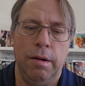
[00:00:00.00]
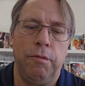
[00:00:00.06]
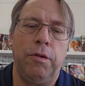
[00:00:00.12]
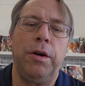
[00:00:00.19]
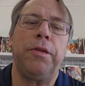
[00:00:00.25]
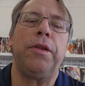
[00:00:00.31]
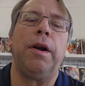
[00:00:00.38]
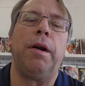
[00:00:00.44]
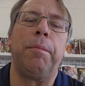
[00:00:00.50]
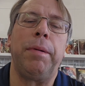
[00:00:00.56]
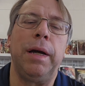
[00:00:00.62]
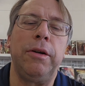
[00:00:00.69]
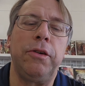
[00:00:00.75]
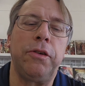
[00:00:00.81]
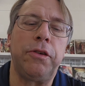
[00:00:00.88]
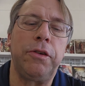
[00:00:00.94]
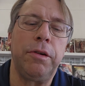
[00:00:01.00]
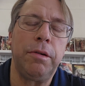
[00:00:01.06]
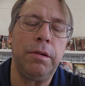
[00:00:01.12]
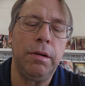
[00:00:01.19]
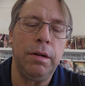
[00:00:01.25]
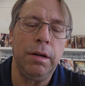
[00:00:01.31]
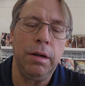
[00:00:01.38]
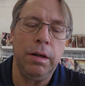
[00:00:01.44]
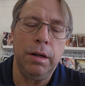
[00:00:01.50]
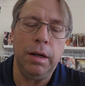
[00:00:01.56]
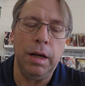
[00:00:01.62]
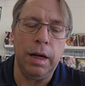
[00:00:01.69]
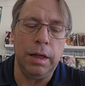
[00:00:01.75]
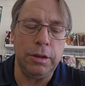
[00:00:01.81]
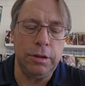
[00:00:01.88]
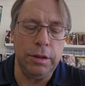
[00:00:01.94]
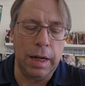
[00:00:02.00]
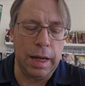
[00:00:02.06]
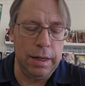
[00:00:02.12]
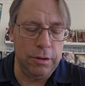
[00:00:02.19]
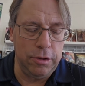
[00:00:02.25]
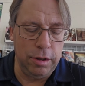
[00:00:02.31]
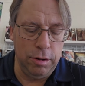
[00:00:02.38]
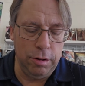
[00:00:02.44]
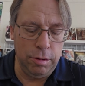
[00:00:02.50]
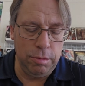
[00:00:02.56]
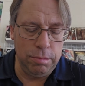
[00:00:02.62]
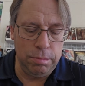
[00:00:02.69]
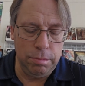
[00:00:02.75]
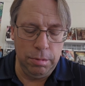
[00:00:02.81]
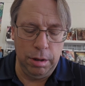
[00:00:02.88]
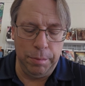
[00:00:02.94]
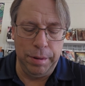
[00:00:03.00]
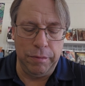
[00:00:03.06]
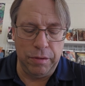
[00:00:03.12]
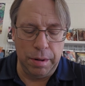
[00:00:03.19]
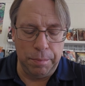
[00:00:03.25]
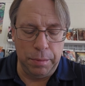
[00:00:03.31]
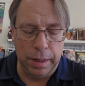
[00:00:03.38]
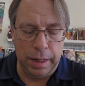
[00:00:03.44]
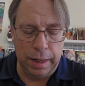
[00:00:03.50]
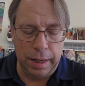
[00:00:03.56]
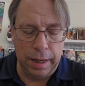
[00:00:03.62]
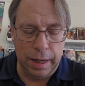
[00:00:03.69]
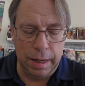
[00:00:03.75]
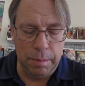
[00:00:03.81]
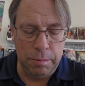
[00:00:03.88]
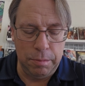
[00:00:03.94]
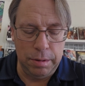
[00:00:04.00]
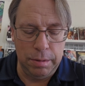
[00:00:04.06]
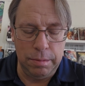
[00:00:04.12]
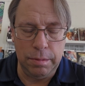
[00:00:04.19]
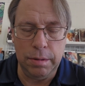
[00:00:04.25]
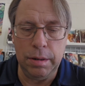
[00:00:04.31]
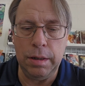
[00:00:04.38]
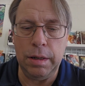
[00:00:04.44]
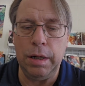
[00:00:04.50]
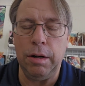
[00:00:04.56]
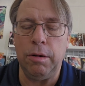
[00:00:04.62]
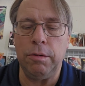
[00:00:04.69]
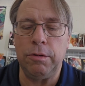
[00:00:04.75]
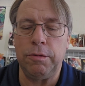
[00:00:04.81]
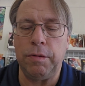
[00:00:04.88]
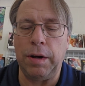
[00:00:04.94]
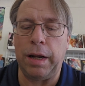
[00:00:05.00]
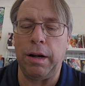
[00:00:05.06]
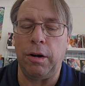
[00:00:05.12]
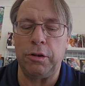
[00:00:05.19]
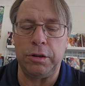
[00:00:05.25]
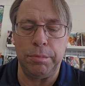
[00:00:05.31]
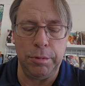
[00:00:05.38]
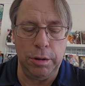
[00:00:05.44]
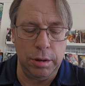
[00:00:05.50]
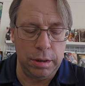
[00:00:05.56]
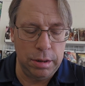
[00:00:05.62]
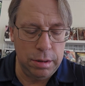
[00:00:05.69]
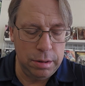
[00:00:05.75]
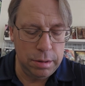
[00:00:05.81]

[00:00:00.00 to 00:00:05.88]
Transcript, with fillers: very thin on pages. Uh, so that is a little little bit of a complaint I have when, you know, $5 a book.